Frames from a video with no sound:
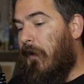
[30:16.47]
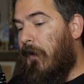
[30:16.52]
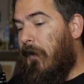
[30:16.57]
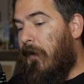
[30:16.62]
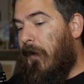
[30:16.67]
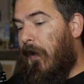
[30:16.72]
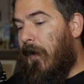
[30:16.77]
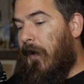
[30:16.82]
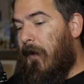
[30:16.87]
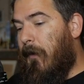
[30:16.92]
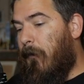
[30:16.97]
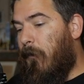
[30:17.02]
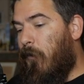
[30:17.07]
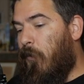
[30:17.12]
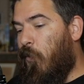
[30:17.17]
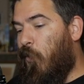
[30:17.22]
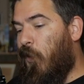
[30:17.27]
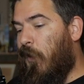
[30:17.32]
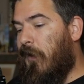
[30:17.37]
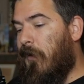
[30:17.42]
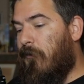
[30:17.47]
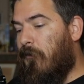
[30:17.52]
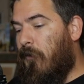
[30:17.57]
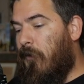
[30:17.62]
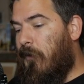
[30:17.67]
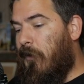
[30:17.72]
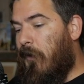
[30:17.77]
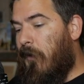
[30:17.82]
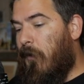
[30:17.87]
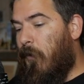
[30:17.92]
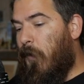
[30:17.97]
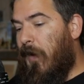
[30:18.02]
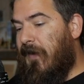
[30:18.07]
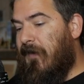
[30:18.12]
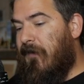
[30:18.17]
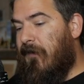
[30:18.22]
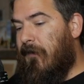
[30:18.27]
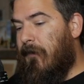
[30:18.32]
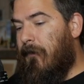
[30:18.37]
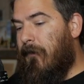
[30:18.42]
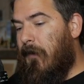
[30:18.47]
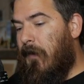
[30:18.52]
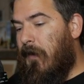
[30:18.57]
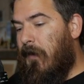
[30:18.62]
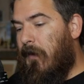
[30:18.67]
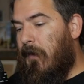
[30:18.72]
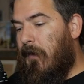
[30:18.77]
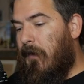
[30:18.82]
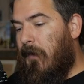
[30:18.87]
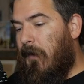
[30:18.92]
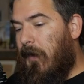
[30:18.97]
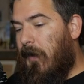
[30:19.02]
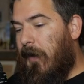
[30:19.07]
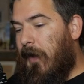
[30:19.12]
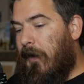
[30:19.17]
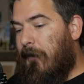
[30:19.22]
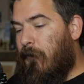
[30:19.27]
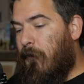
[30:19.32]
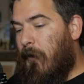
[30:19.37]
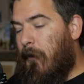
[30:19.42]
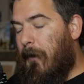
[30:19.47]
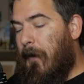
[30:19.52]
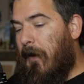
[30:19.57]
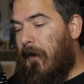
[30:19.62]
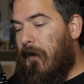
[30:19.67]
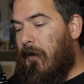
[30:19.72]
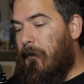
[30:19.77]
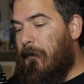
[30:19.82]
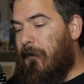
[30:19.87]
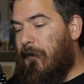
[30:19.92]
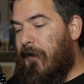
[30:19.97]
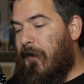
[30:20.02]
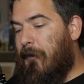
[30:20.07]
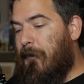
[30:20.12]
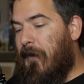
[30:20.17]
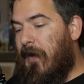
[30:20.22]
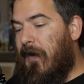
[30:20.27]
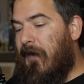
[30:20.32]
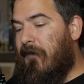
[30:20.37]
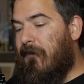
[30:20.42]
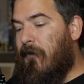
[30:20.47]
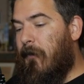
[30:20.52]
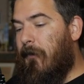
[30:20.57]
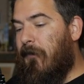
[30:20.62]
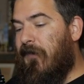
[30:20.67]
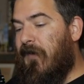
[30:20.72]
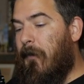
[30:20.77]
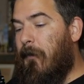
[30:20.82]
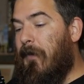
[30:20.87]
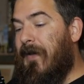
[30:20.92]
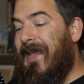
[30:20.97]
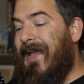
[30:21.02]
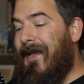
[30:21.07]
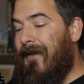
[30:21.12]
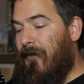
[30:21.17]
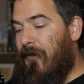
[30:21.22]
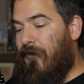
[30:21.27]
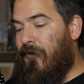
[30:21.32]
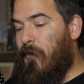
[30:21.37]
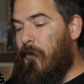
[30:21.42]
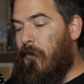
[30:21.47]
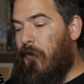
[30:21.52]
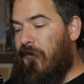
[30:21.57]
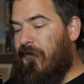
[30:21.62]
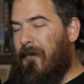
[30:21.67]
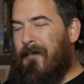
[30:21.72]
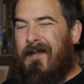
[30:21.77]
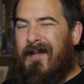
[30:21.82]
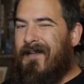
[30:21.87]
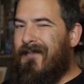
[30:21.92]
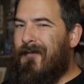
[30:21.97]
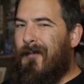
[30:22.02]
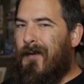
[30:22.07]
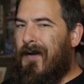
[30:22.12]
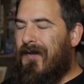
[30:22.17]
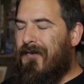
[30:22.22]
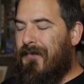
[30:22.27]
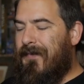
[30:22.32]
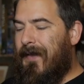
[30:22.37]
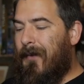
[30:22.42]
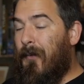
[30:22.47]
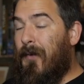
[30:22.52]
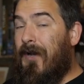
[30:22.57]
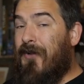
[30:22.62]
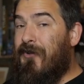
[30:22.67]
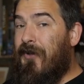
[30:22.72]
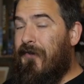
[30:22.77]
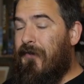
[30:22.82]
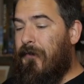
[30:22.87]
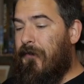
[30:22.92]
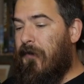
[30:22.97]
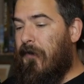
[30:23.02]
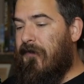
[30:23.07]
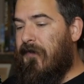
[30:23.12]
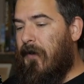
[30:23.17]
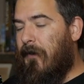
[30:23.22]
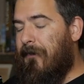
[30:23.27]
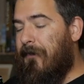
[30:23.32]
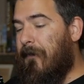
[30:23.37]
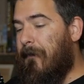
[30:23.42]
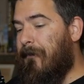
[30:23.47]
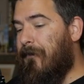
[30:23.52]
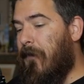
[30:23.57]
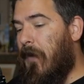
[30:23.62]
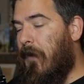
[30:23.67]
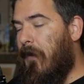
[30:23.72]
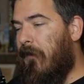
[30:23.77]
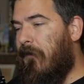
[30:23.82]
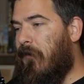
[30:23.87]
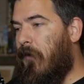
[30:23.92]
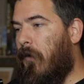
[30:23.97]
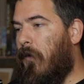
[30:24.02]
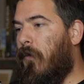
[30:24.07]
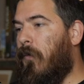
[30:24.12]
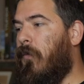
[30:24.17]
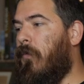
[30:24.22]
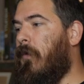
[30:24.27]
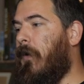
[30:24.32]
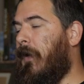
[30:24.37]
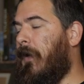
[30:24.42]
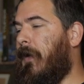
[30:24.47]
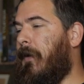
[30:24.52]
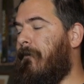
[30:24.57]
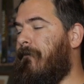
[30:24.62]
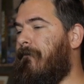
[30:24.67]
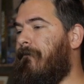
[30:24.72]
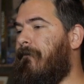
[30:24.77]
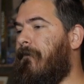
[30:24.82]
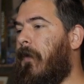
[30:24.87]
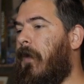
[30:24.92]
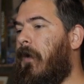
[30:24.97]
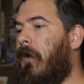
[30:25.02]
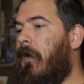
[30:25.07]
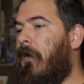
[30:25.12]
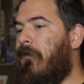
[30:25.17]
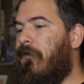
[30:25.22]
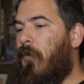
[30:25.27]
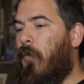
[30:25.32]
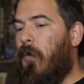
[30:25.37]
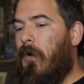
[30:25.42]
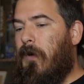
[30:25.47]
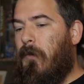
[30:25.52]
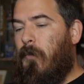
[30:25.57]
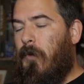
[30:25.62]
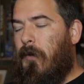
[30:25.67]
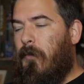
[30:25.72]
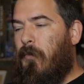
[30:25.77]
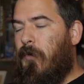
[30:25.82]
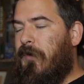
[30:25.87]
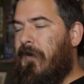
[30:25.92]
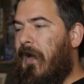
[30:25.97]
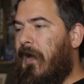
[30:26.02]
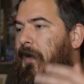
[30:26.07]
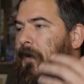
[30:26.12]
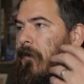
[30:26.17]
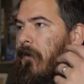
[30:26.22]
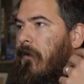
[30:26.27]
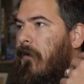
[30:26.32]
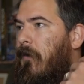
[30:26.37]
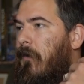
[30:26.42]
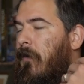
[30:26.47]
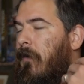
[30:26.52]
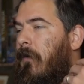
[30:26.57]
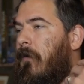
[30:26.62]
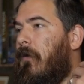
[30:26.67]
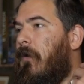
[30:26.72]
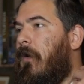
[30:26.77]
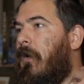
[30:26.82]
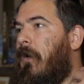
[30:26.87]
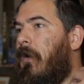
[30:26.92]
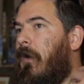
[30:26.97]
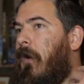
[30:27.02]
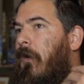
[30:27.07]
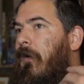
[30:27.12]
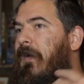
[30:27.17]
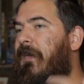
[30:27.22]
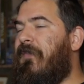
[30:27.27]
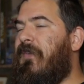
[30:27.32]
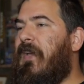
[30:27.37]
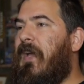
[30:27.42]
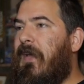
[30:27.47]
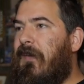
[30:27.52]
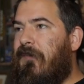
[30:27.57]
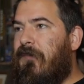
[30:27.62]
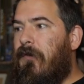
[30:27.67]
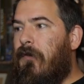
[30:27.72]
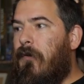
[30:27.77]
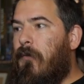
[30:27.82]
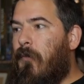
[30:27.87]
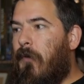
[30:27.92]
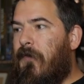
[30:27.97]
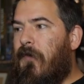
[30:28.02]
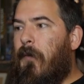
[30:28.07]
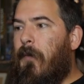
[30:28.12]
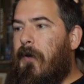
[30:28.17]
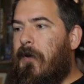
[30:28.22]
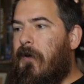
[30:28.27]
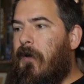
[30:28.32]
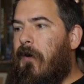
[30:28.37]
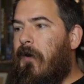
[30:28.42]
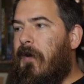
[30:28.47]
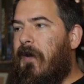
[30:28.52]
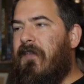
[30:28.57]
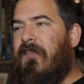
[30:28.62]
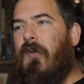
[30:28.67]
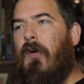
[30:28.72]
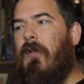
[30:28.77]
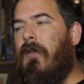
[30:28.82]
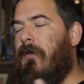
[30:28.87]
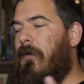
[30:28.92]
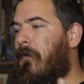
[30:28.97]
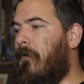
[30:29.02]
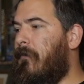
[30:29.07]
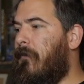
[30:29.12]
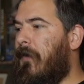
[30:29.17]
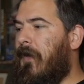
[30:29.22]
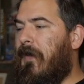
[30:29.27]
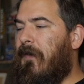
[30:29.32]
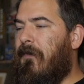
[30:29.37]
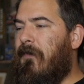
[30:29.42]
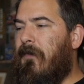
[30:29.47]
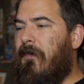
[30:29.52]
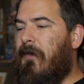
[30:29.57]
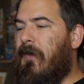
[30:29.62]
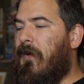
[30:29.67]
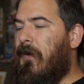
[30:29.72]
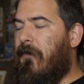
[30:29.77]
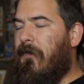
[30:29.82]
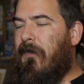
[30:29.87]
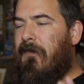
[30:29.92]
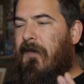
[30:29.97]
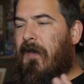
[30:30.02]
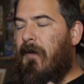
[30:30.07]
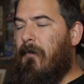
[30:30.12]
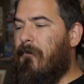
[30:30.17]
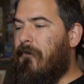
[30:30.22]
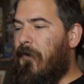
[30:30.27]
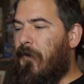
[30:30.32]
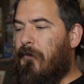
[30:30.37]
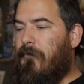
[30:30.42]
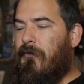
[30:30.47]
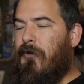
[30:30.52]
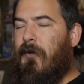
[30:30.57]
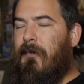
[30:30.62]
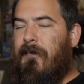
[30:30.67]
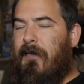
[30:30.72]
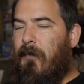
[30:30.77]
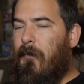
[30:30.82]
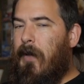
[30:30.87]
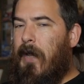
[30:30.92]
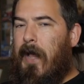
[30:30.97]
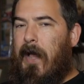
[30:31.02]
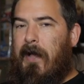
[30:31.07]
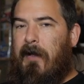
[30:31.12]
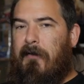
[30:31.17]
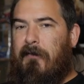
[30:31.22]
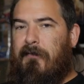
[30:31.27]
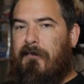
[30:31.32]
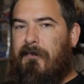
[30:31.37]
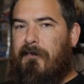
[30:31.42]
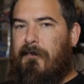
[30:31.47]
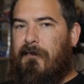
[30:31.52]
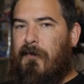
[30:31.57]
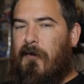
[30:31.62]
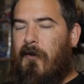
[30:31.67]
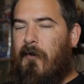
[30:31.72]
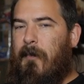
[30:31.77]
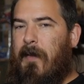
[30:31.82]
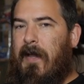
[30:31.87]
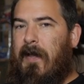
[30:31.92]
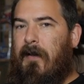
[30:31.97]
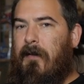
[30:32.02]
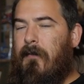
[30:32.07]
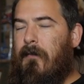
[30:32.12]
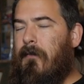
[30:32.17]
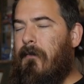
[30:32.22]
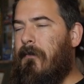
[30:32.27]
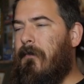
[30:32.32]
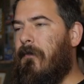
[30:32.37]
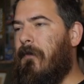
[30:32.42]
we're going to roll our wits. And if we're repairing supplies from somebody else, we roll supplies. So we're not doing that. We're going to try to do this ourselves. So, we're taking our EVA suit, we're throwing it on. It's all in, the same little room that we have for our main,